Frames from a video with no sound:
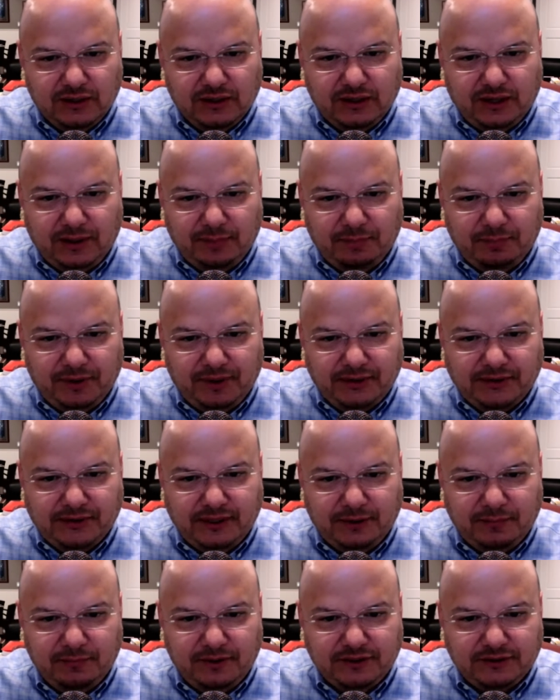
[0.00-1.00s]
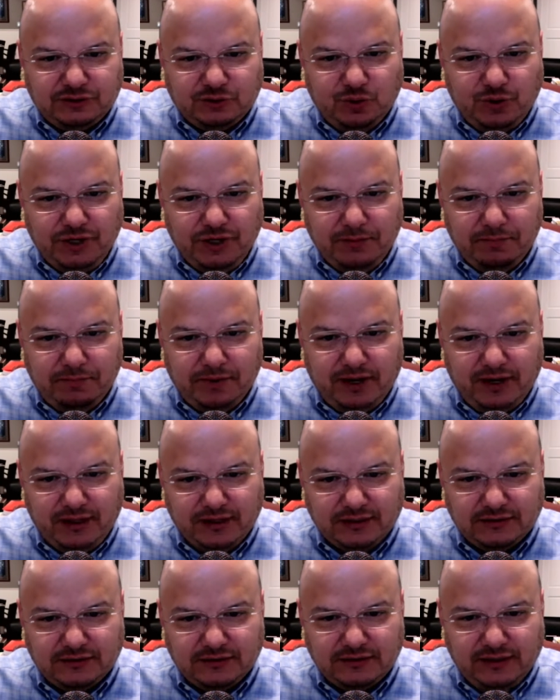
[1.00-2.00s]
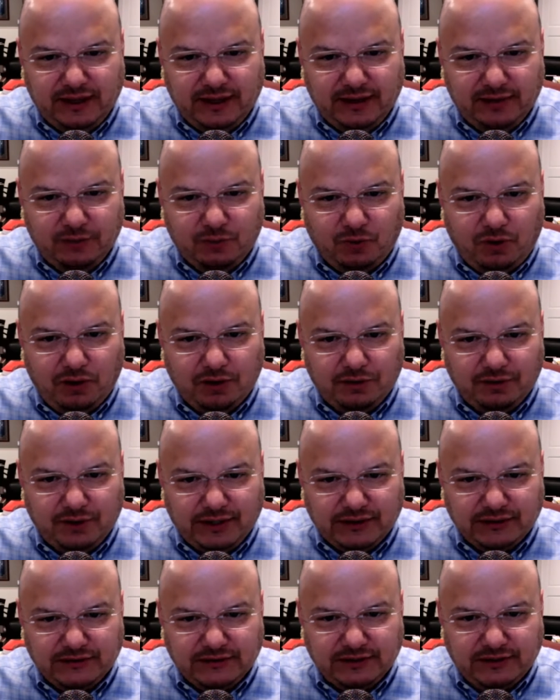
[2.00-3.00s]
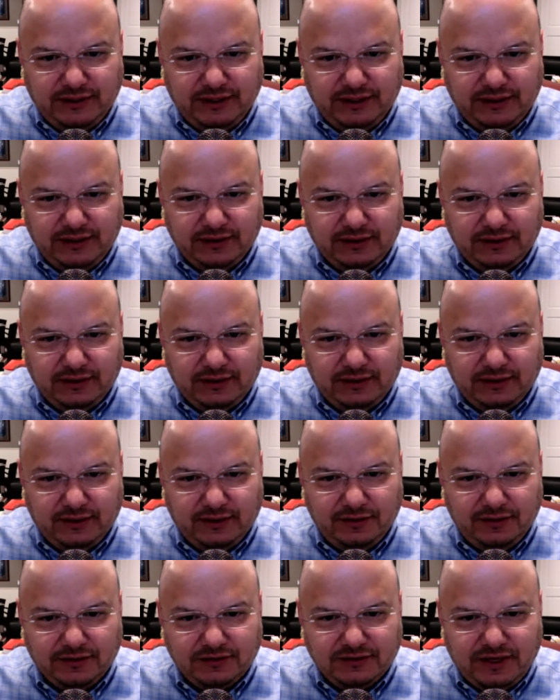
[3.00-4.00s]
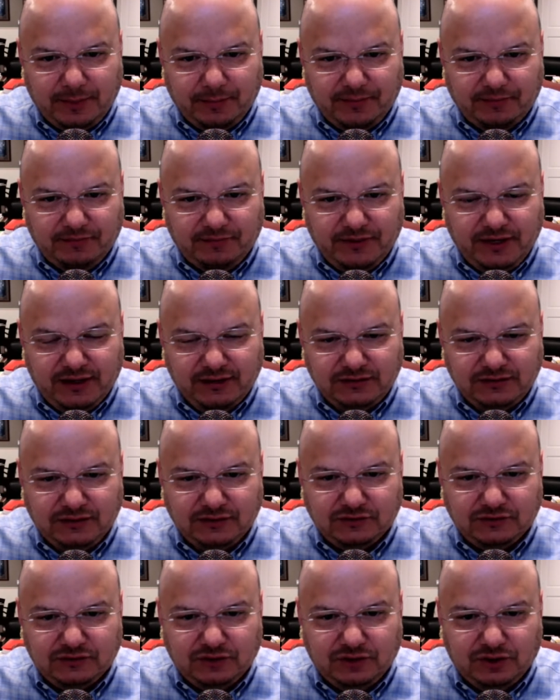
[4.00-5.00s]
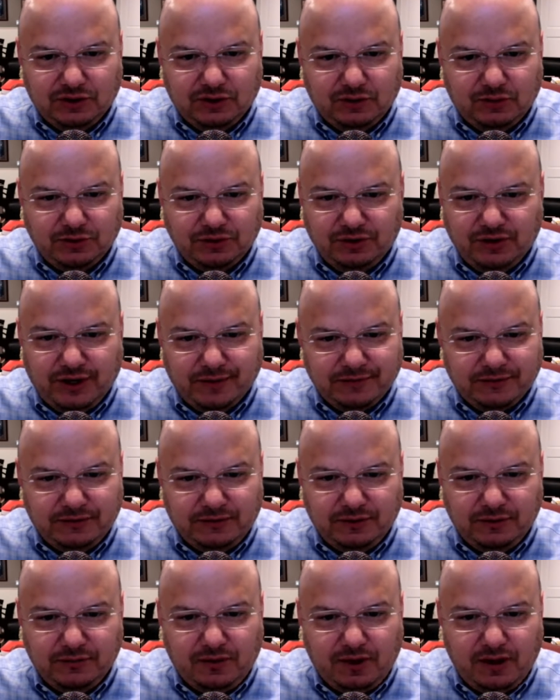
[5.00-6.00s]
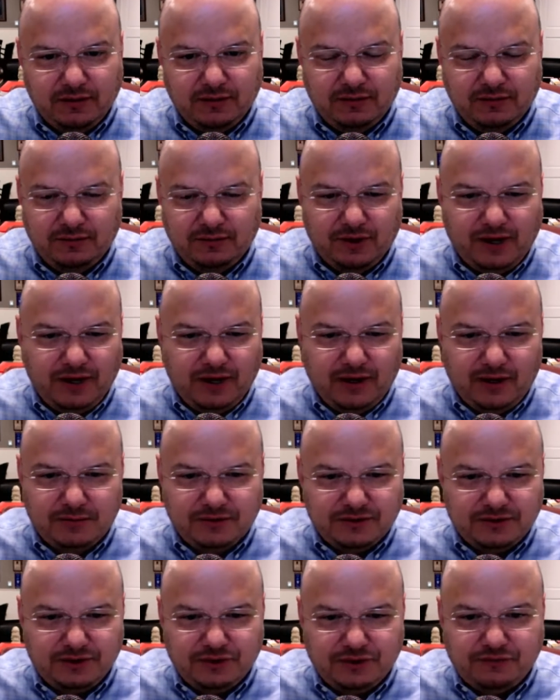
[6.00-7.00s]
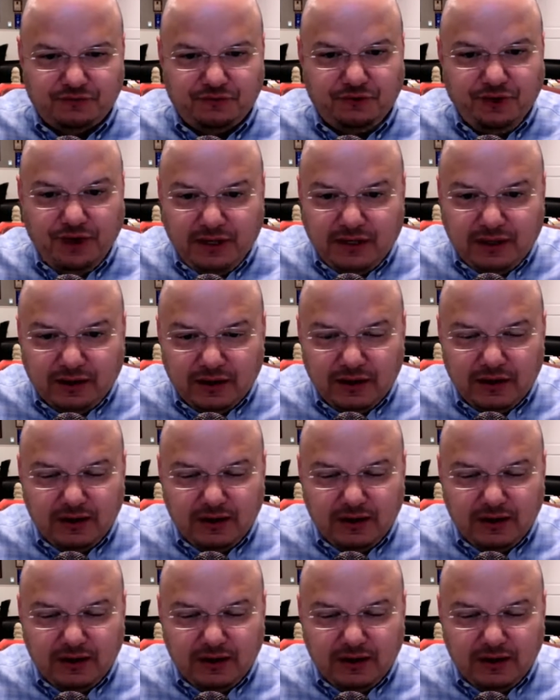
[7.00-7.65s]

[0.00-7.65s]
I picked up, it's $20 at Walgreens to get this type of testing. So you're absolutely right, Hot Mustard. It's free.